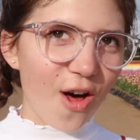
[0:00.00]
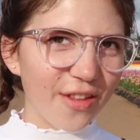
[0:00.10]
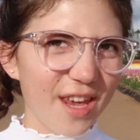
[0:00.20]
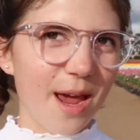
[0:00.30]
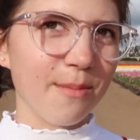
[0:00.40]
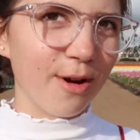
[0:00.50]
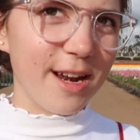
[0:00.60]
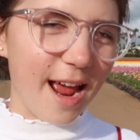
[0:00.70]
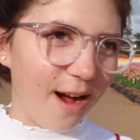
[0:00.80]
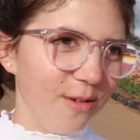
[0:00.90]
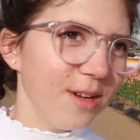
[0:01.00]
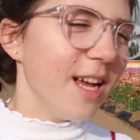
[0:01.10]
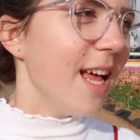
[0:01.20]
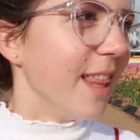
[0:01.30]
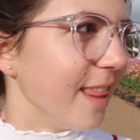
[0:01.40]
on the camera right now.
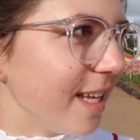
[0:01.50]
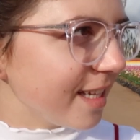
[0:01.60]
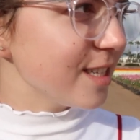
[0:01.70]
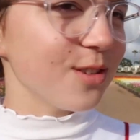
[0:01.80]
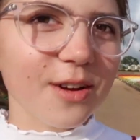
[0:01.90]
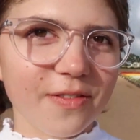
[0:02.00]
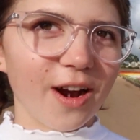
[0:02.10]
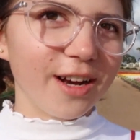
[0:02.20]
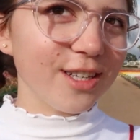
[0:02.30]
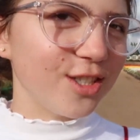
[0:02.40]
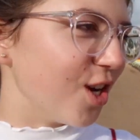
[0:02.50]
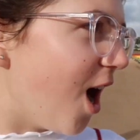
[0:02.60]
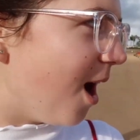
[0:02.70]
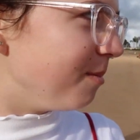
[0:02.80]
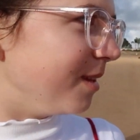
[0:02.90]
Lily's doing a very good
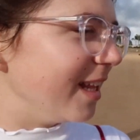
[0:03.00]
job.